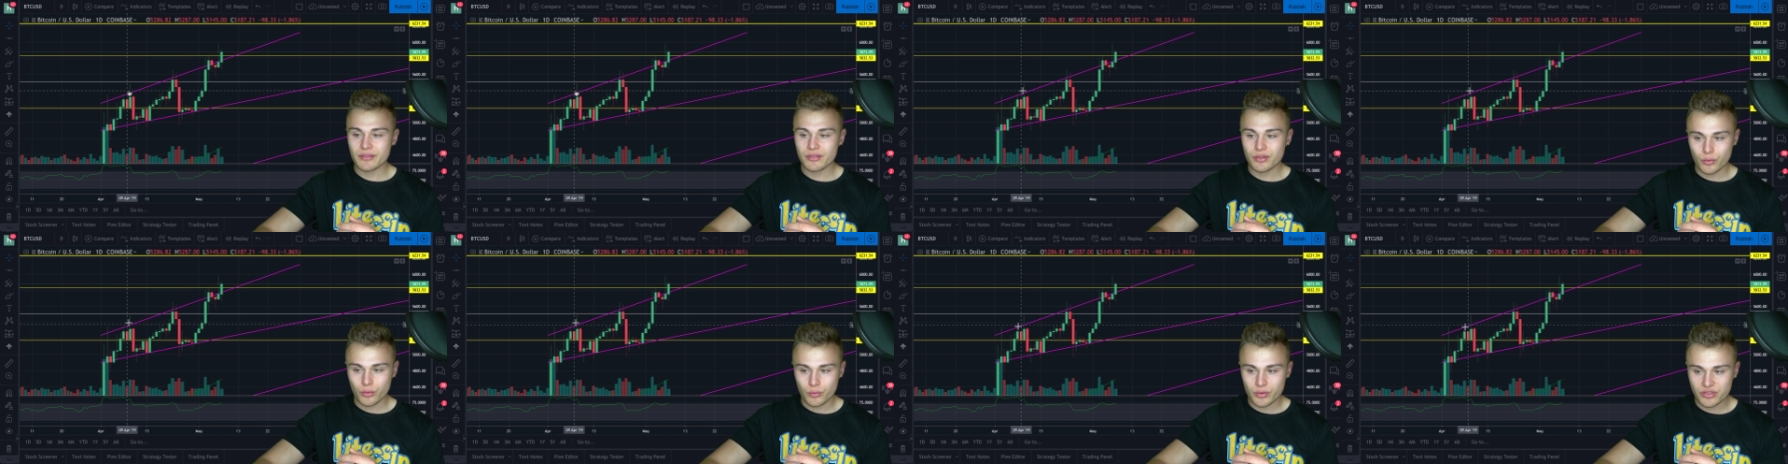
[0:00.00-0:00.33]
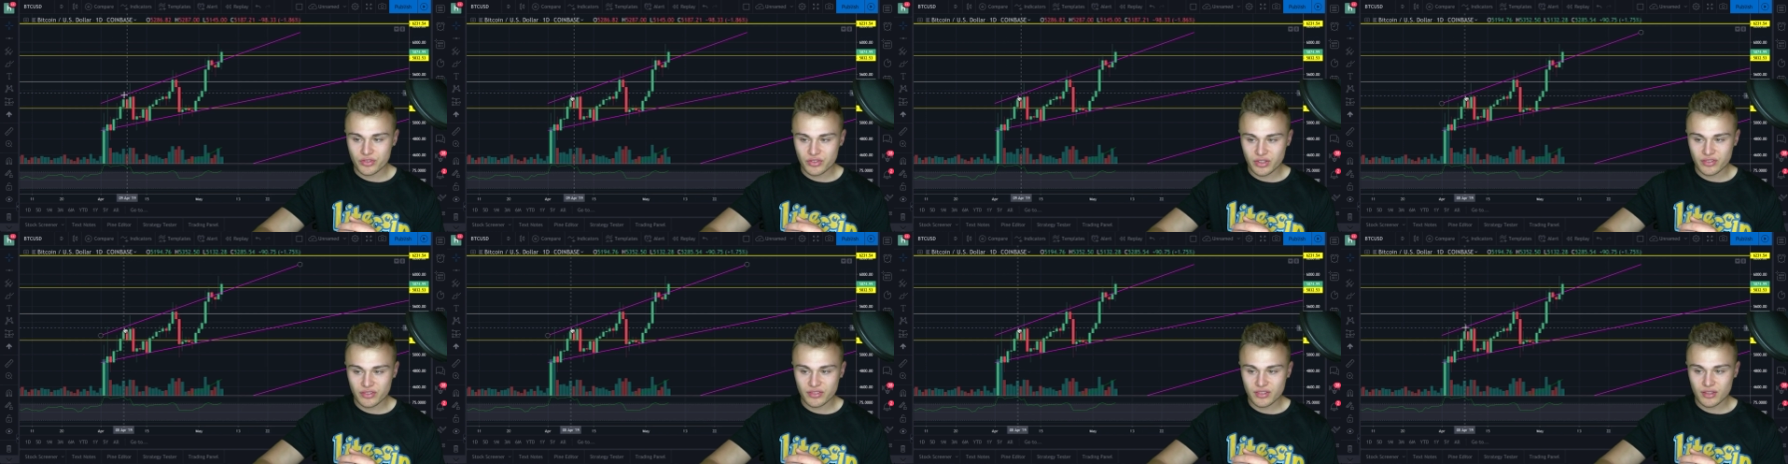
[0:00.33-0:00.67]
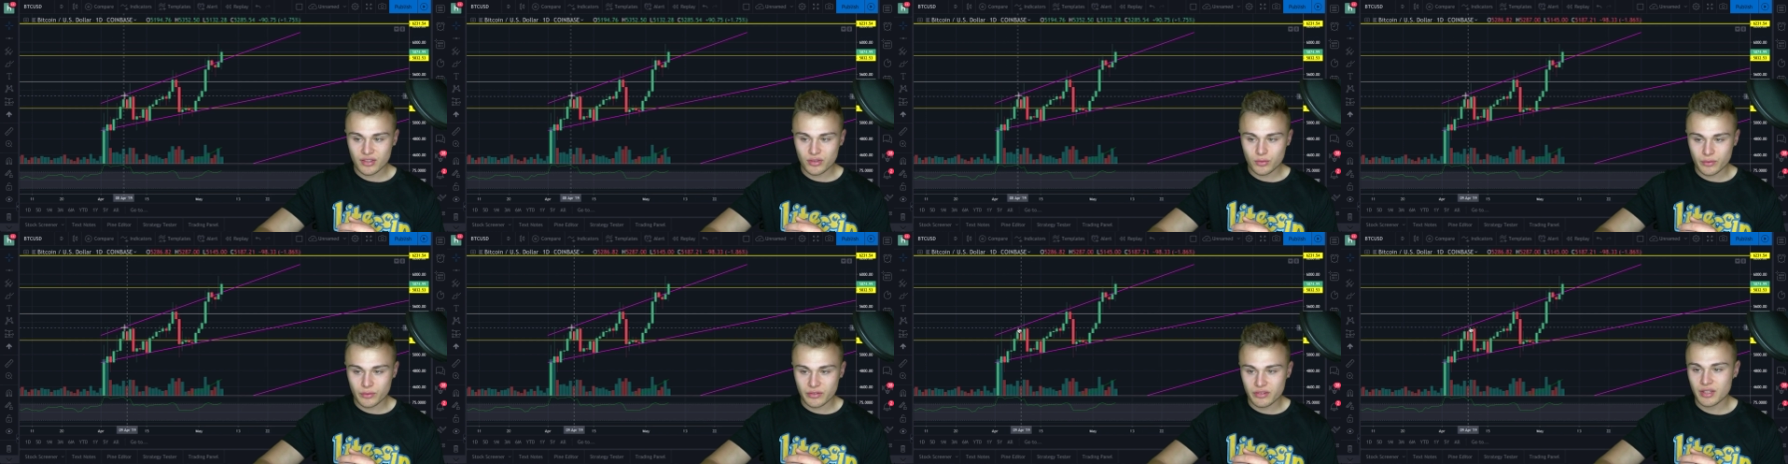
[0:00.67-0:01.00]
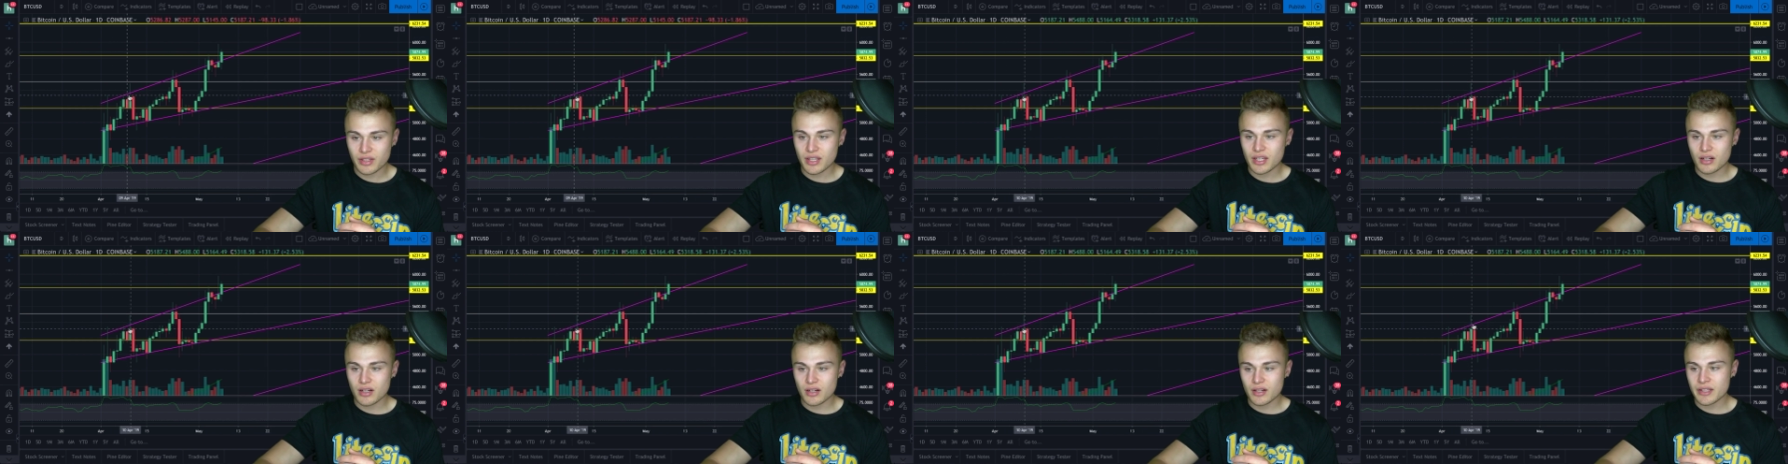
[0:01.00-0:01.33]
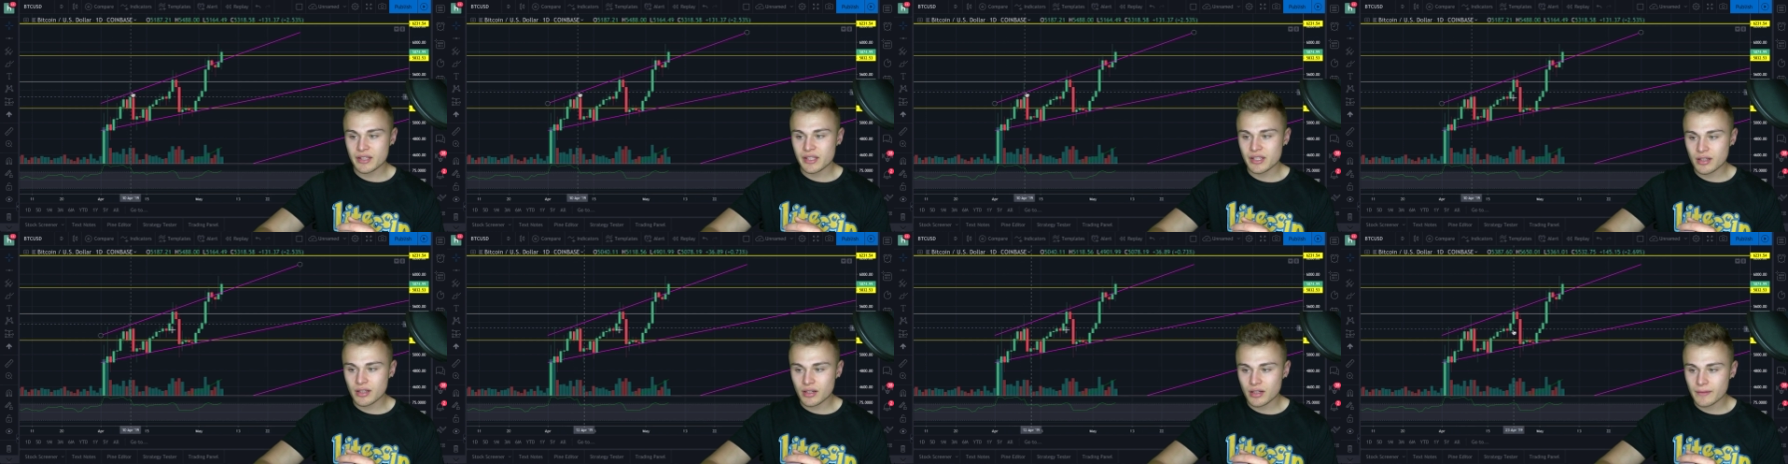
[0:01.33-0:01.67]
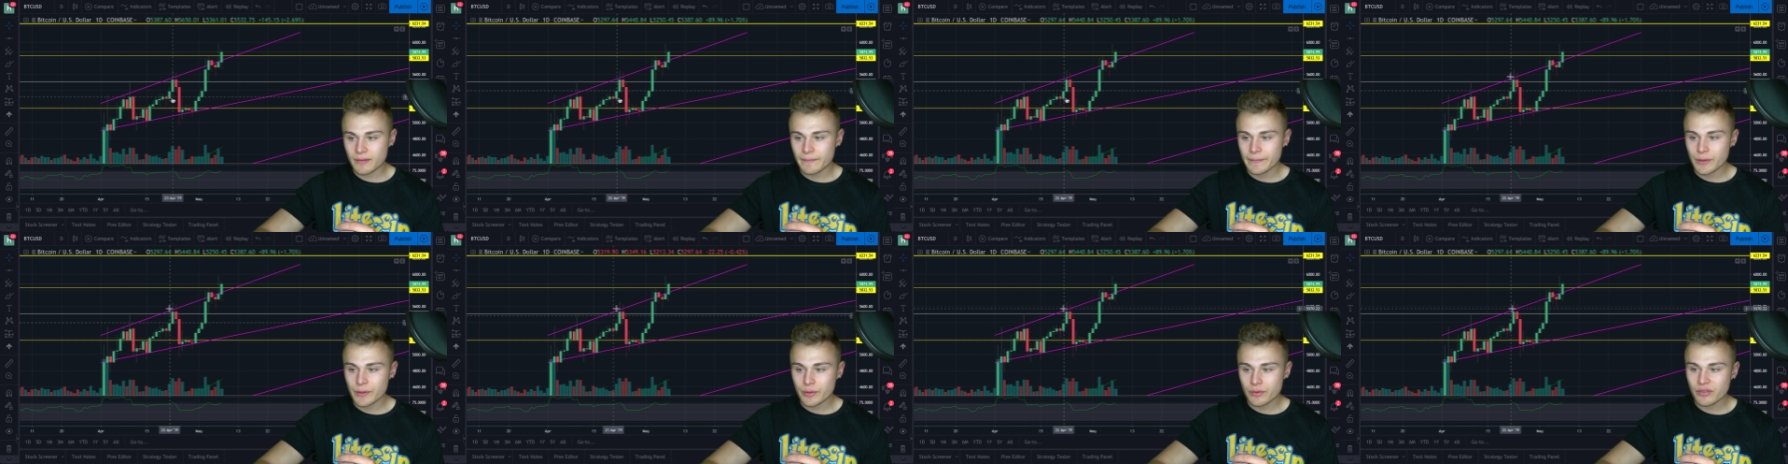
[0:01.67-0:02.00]
So resistance was here,
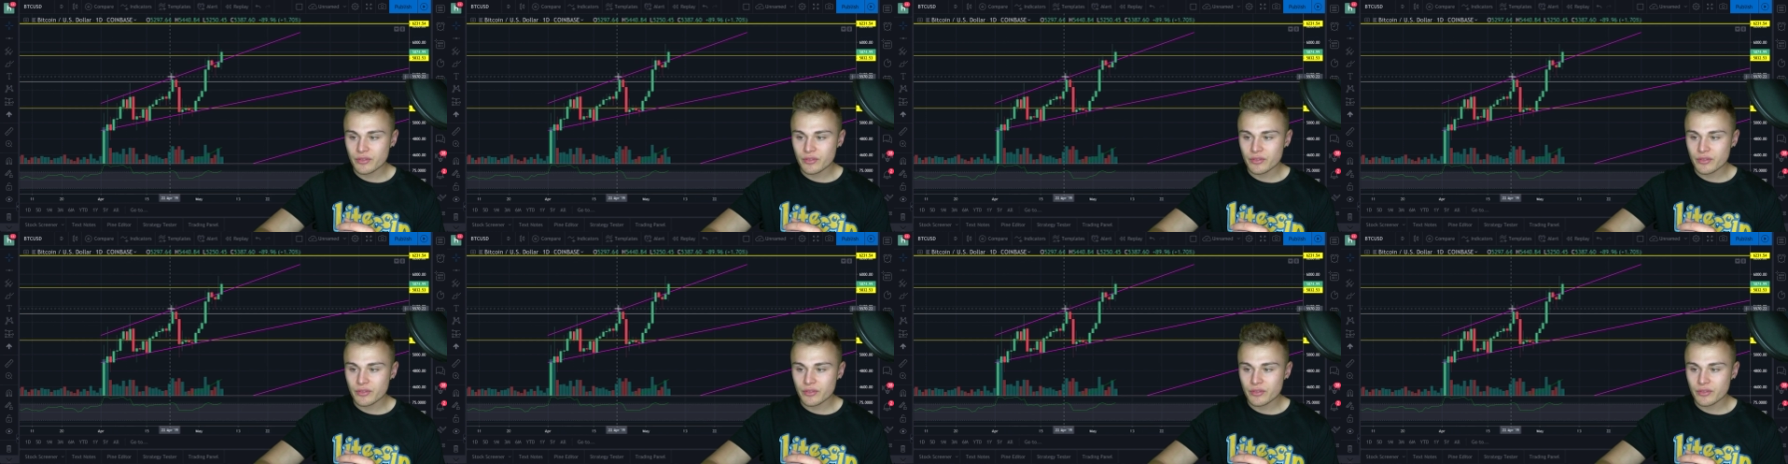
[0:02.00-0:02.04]
here,